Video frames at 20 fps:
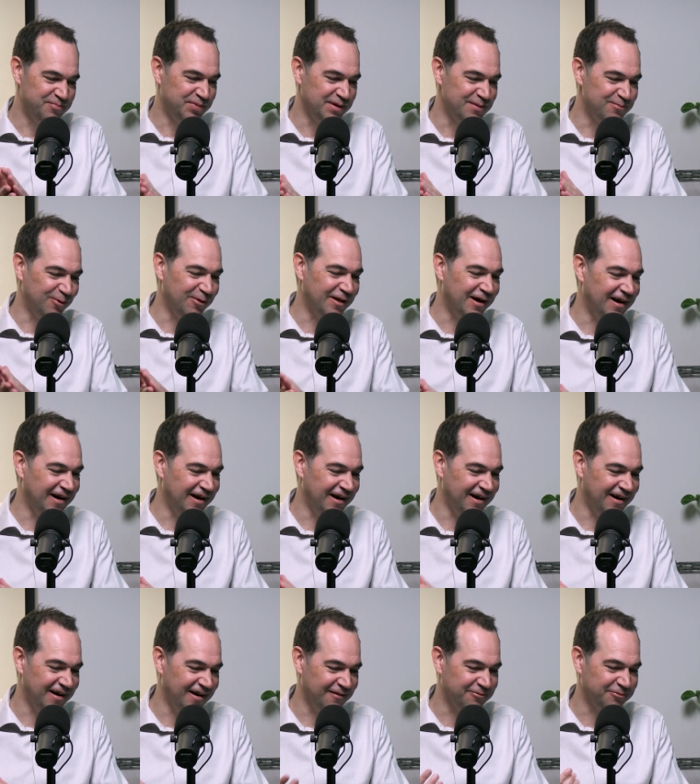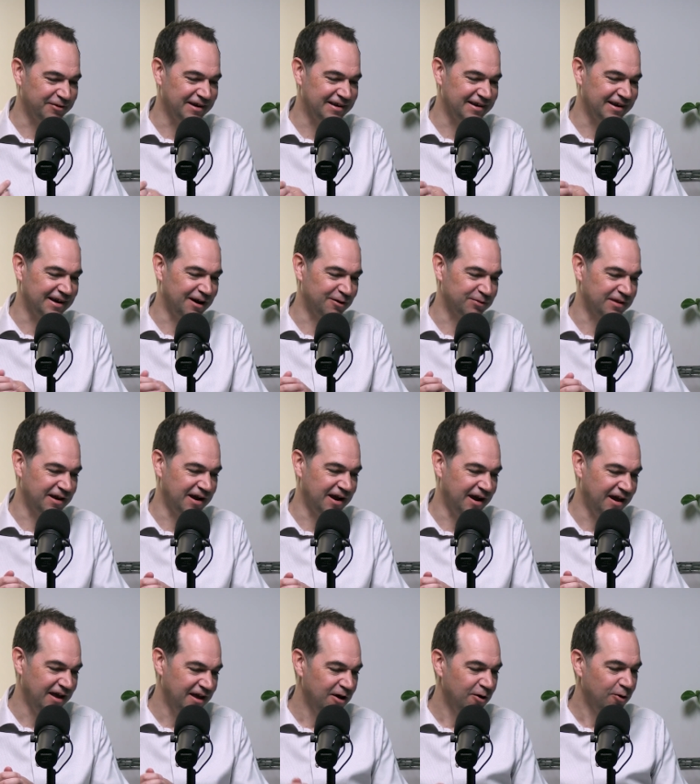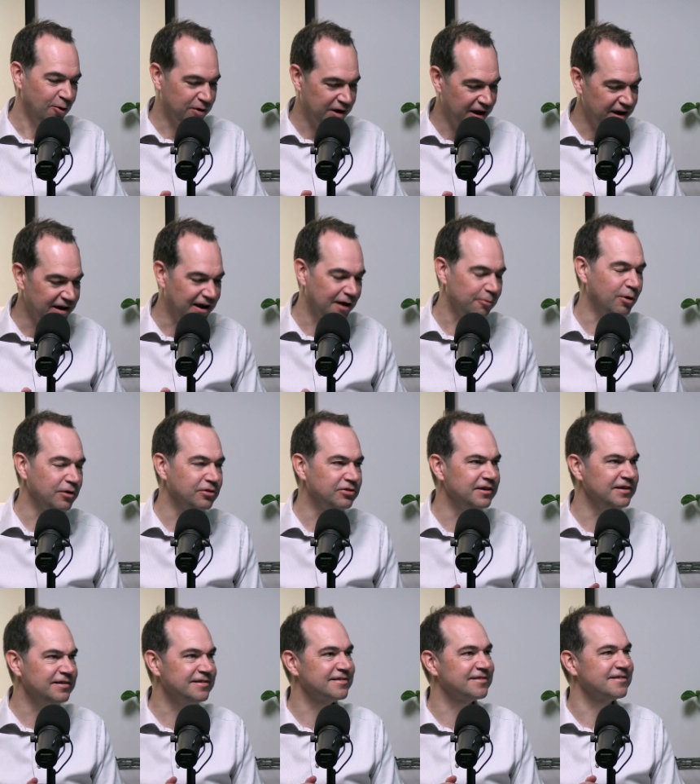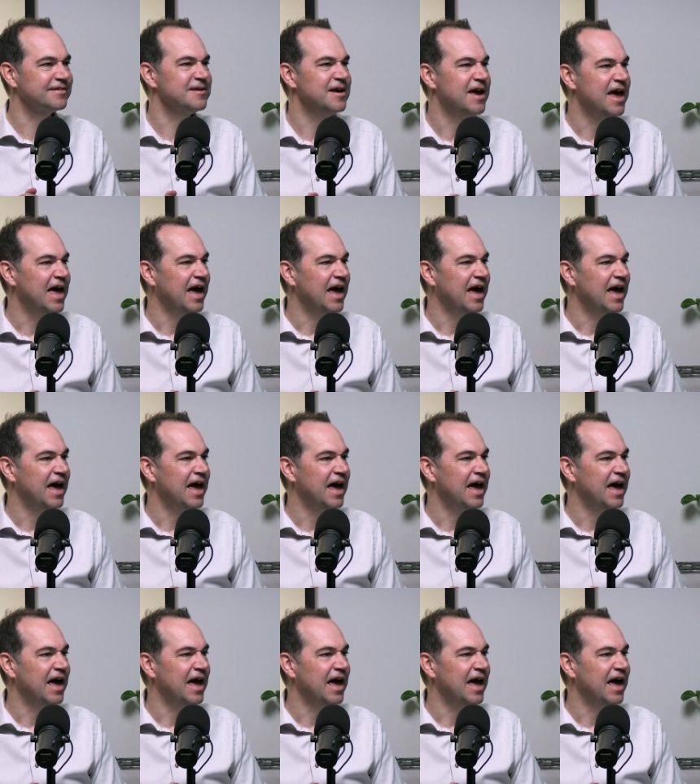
people are thinking out there, okay, I want this.